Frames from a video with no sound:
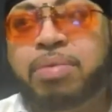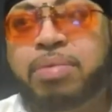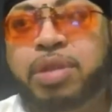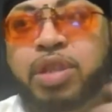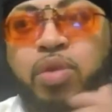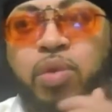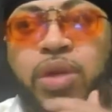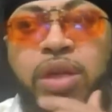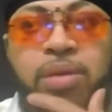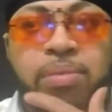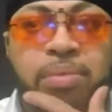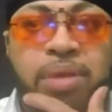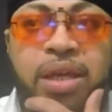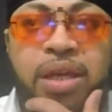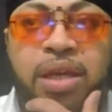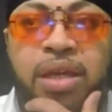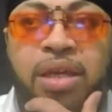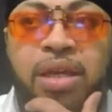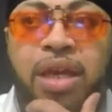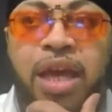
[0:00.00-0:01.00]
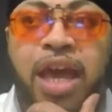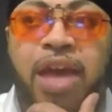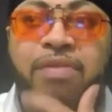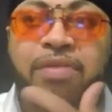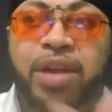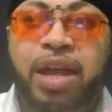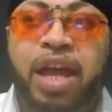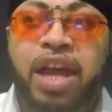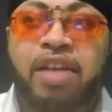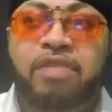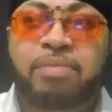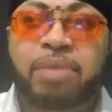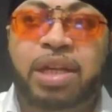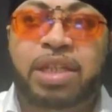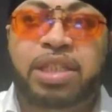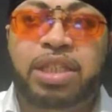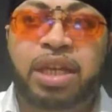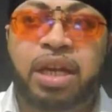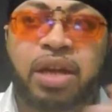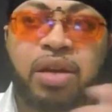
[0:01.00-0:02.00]
between me having to have my
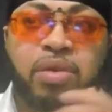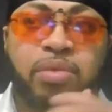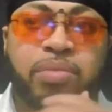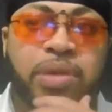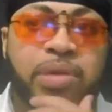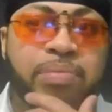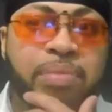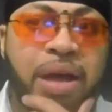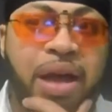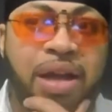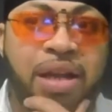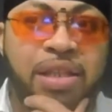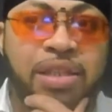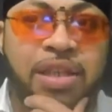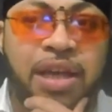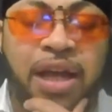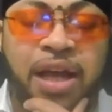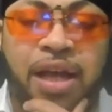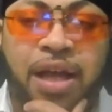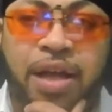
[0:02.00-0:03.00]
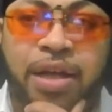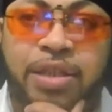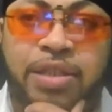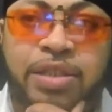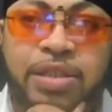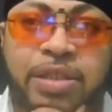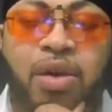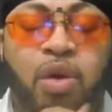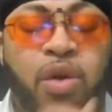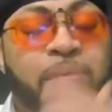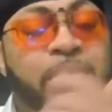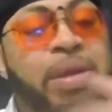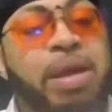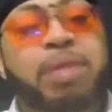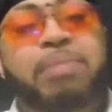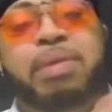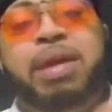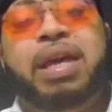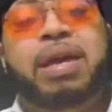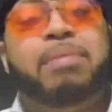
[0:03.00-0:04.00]
channel be monetized or me
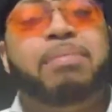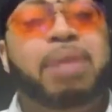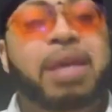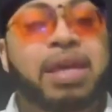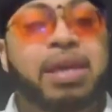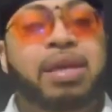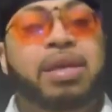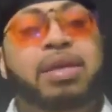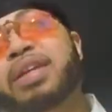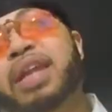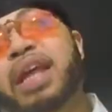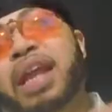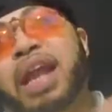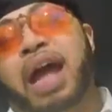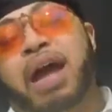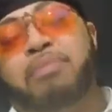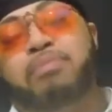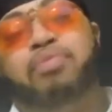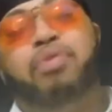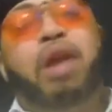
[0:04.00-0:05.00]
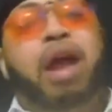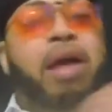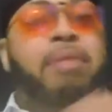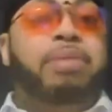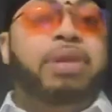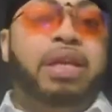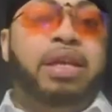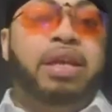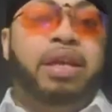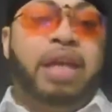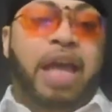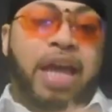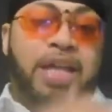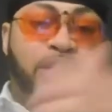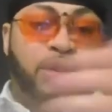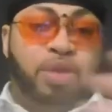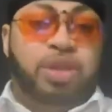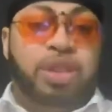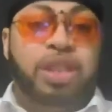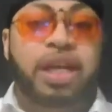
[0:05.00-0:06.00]
being me, then I'm probably,
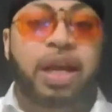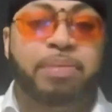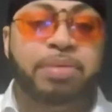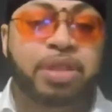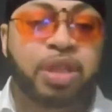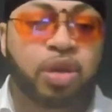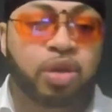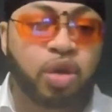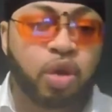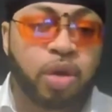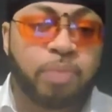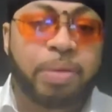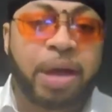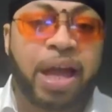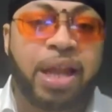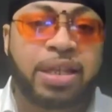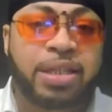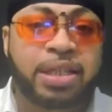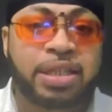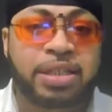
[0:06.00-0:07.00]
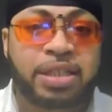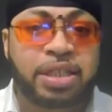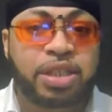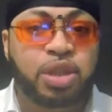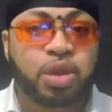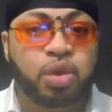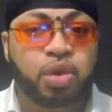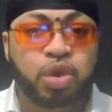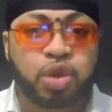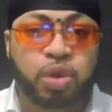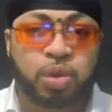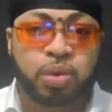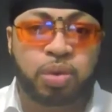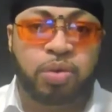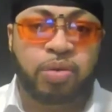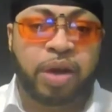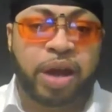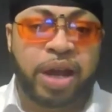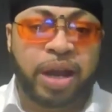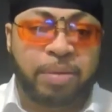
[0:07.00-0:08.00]
as you see, I'm still doing politics as usual,
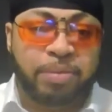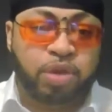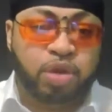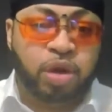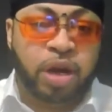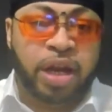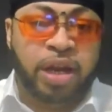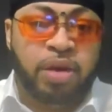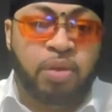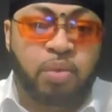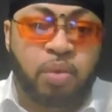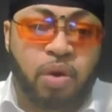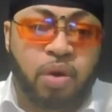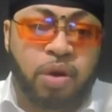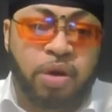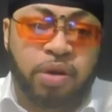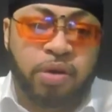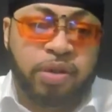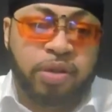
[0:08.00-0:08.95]
right? I'm treading the water.